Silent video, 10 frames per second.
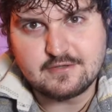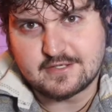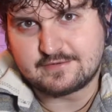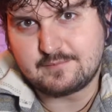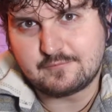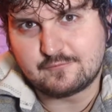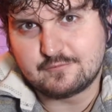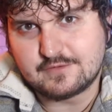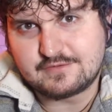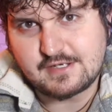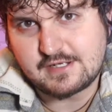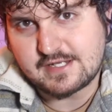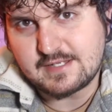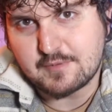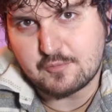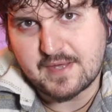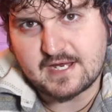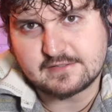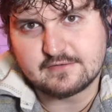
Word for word: they sent sent an email back.